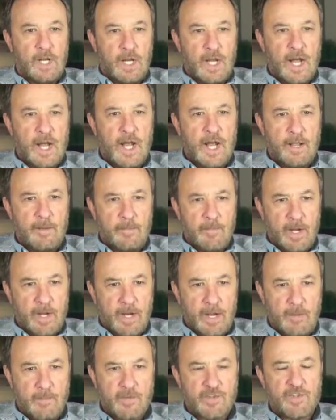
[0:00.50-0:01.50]
Hi, my
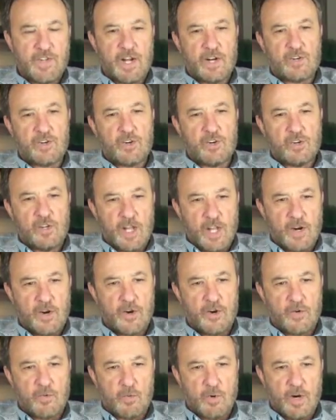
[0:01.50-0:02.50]
name is Dr.
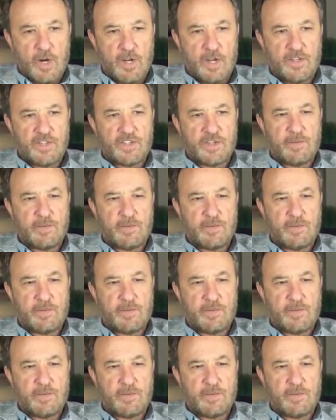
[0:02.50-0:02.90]
Leonard Weiss.